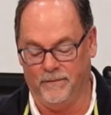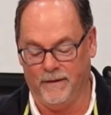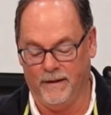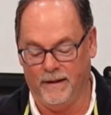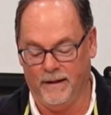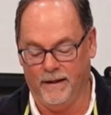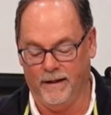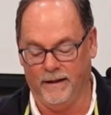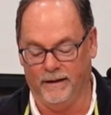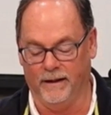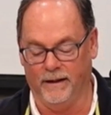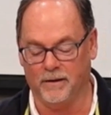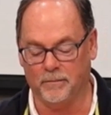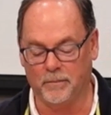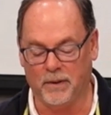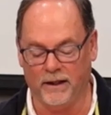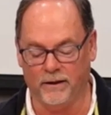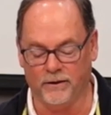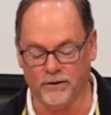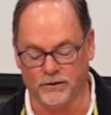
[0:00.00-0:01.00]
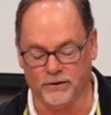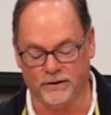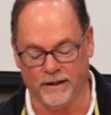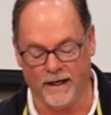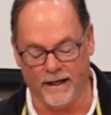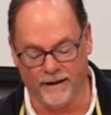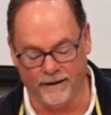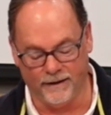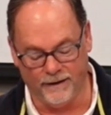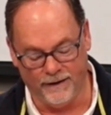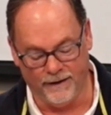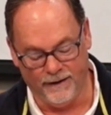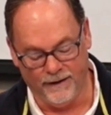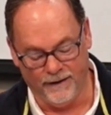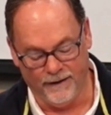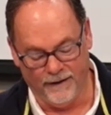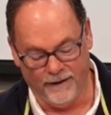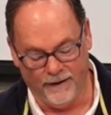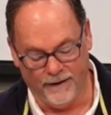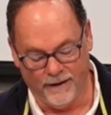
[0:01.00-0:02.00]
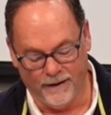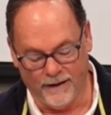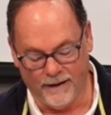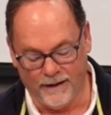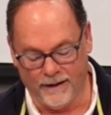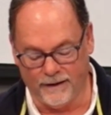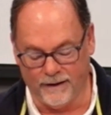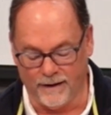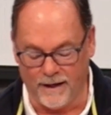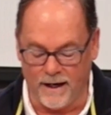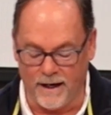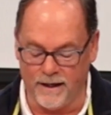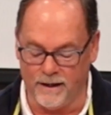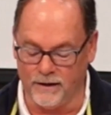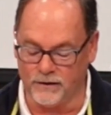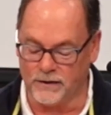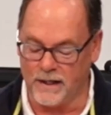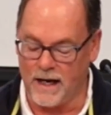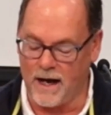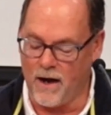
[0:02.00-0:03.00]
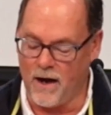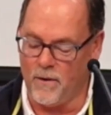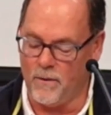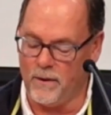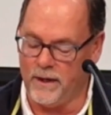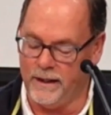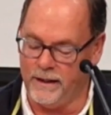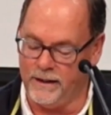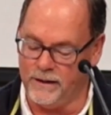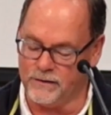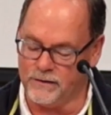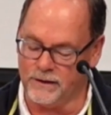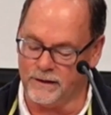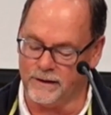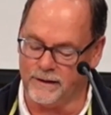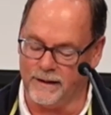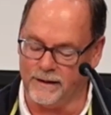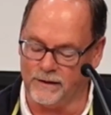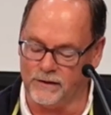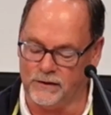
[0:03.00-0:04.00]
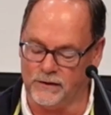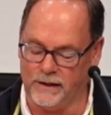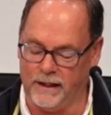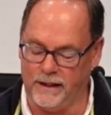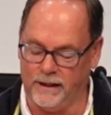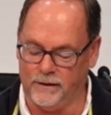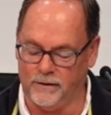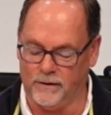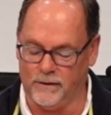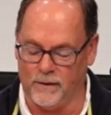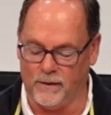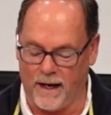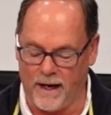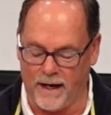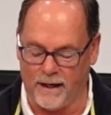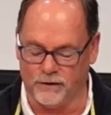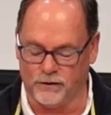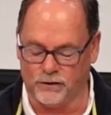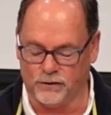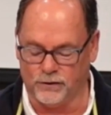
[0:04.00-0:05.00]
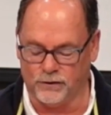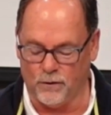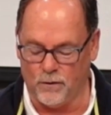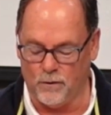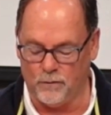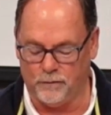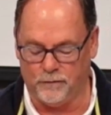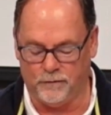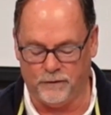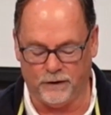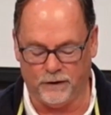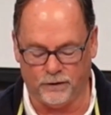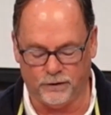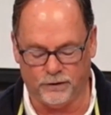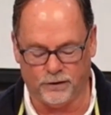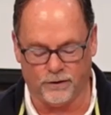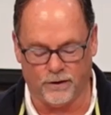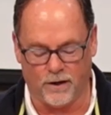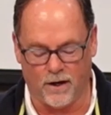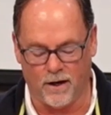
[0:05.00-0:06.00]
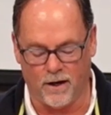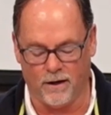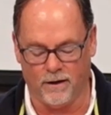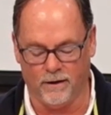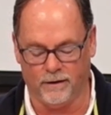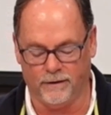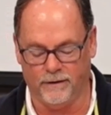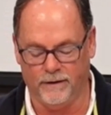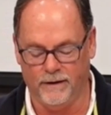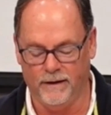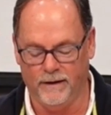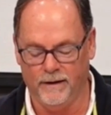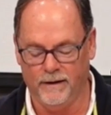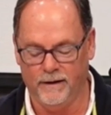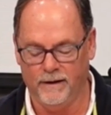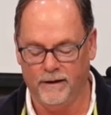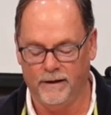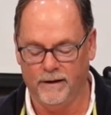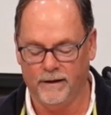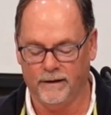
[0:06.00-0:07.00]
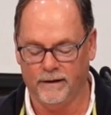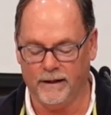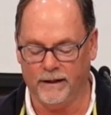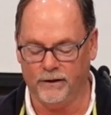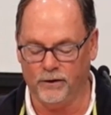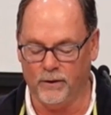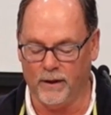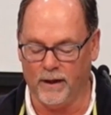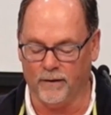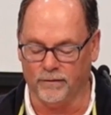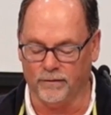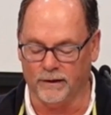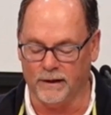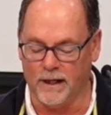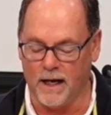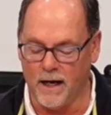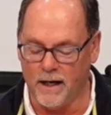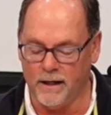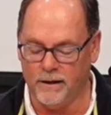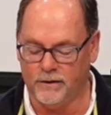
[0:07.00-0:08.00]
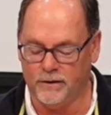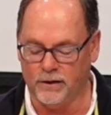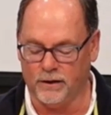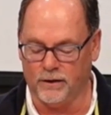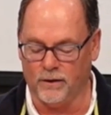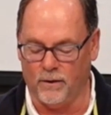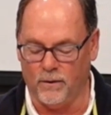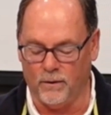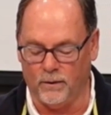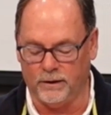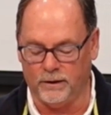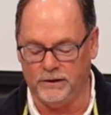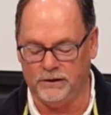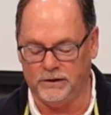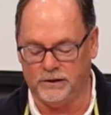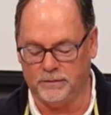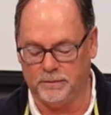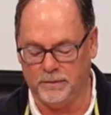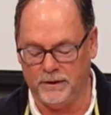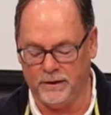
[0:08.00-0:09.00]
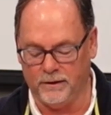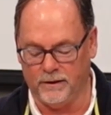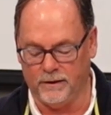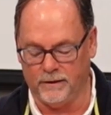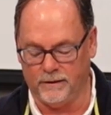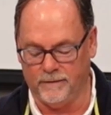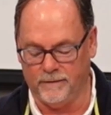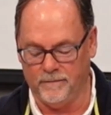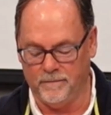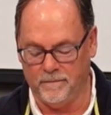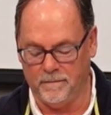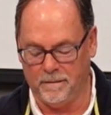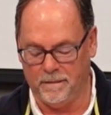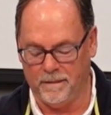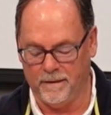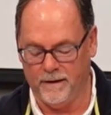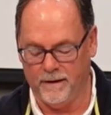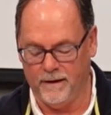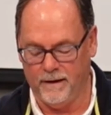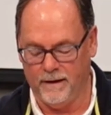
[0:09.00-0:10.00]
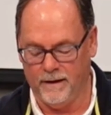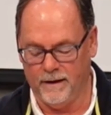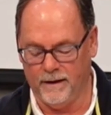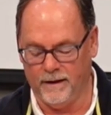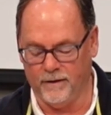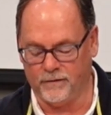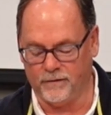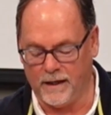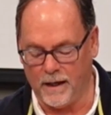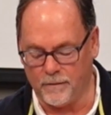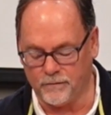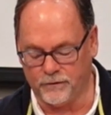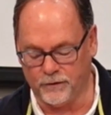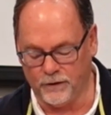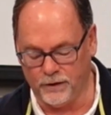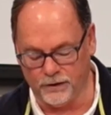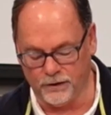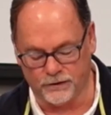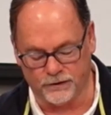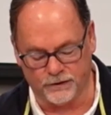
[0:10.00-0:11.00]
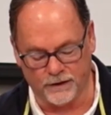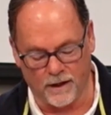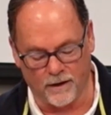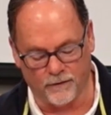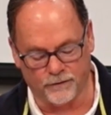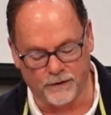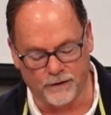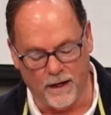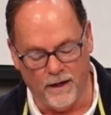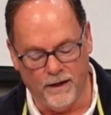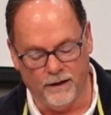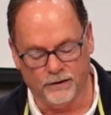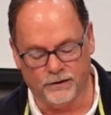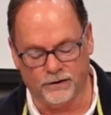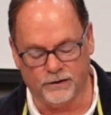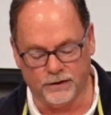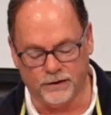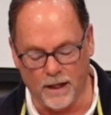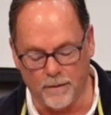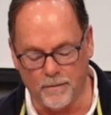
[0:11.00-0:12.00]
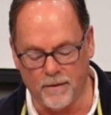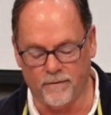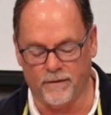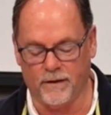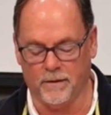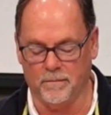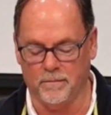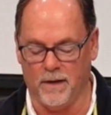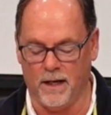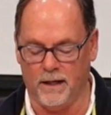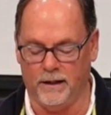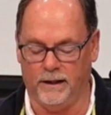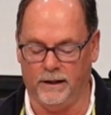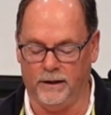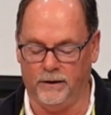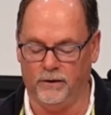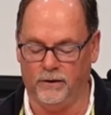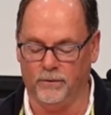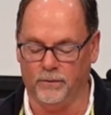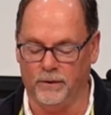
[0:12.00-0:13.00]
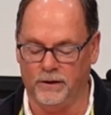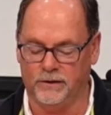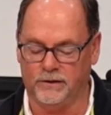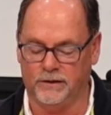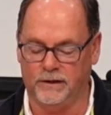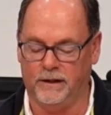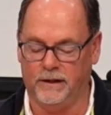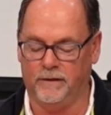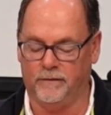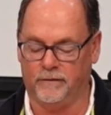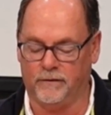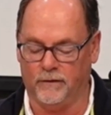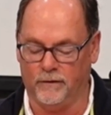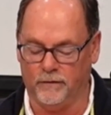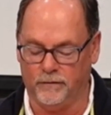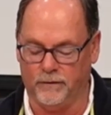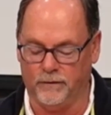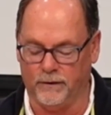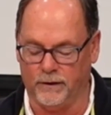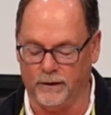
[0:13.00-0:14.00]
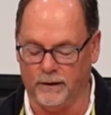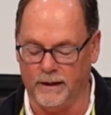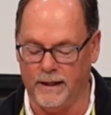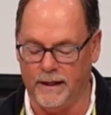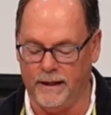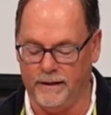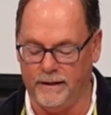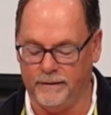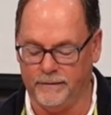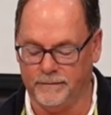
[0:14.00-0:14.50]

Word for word: And then Peter said, Ananias, how is it that Satan has so filled your heart that you have lied to the Holy Spirit and have kept for yourselves some of the money you received for the land?